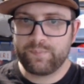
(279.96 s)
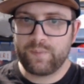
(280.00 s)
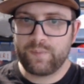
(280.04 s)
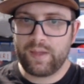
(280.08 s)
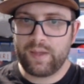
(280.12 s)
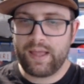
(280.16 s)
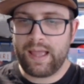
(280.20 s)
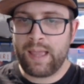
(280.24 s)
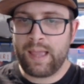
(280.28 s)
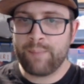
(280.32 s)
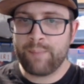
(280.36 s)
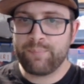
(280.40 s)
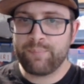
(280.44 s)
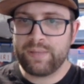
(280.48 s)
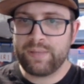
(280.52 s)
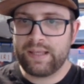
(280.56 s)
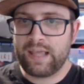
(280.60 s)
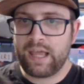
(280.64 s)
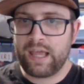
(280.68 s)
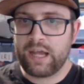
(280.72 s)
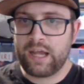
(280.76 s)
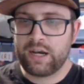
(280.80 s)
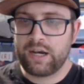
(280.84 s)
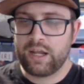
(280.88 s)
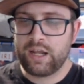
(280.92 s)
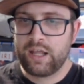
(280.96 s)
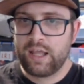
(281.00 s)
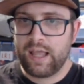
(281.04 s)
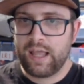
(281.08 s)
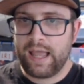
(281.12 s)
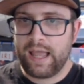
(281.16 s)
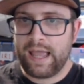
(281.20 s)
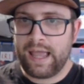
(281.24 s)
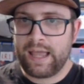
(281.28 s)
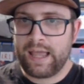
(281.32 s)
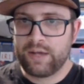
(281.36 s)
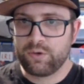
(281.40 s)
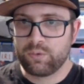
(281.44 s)
MPN
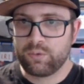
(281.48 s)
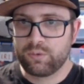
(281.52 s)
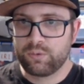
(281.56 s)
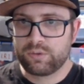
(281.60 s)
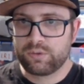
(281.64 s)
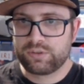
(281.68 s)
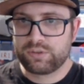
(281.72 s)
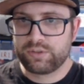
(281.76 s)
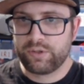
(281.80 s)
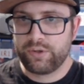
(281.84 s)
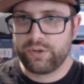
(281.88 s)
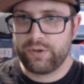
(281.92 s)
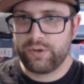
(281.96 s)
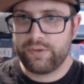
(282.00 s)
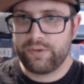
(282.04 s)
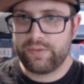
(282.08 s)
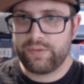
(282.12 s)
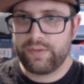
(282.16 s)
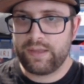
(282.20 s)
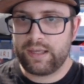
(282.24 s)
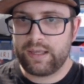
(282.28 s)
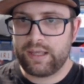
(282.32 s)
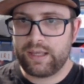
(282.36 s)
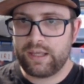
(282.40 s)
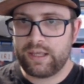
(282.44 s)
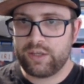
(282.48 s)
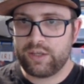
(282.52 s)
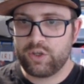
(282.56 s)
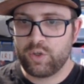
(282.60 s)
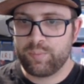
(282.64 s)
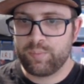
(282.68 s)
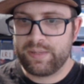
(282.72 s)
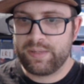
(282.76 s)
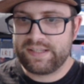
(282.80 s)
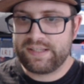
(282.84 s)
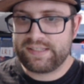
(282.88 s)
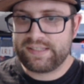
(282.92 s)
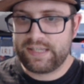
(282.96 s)
and also the
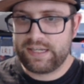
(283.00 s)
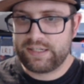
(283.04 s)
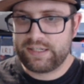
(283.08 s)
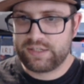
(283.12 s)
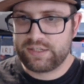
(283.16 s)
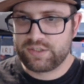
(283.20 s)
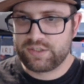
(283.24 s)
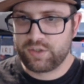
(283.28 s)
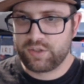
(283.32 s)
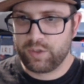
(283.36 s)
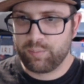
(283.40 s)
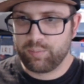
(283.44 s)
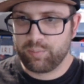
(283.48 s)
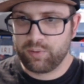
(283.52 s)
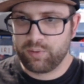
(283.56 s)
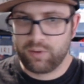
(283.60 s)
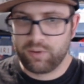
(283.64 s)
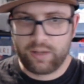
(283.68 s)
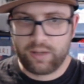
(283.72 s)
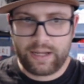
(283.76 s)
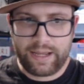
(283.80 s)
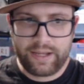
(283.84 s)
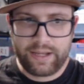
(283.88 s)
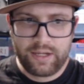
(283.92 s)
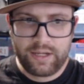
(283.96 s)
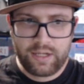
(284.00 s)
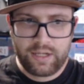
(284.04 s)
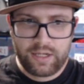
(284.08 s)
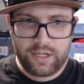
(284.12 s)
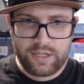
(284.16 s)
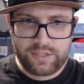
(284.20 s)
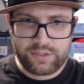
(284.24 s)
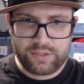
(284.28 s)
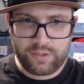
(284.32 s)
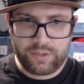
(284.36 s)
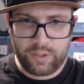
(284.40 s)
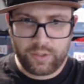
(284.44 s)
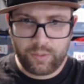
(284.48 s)
UPC does not apply.
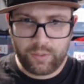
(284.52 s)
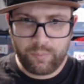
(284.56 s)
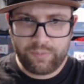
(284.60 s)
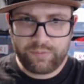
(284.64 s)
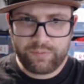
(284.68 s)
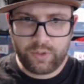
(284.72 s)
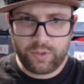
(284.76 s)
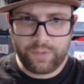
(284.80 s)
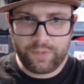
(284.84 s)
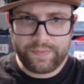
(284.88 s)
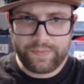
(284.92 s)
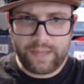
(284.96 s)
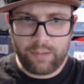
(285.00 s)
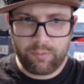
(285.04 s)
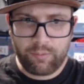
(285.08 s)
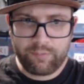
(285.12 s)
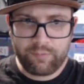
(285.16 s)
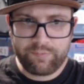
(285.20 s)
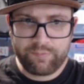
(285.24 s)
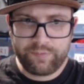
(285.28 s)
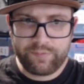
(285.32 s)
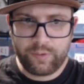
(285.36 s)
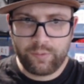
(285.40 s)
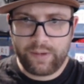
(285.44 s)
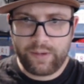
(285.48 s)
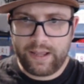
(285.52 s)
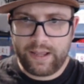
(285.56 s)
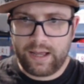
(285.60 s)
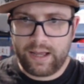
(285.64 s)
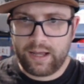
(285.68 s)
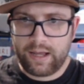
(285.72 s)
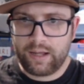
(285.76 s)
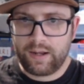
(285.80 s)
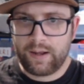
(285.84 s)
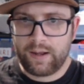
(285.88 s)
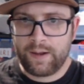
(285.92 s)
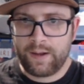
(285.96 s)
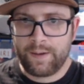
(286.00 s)
So we've got that one filled
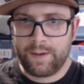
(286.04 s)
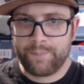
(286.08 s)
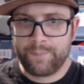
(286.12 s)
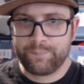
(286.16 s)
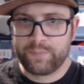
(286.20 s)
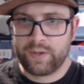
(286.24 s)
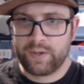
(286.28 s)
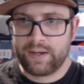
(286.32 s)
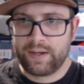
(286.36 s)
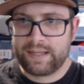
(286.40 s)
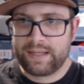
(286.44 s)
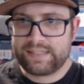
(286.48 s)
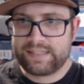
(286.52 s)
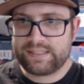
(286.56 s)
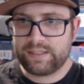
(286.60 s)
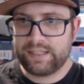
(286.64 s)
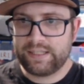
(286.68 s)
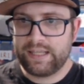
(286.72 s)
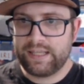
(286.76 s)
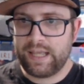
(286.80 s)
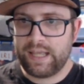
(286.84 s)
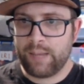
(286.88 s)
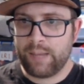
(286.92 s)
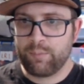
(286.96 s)
out nicely, and we're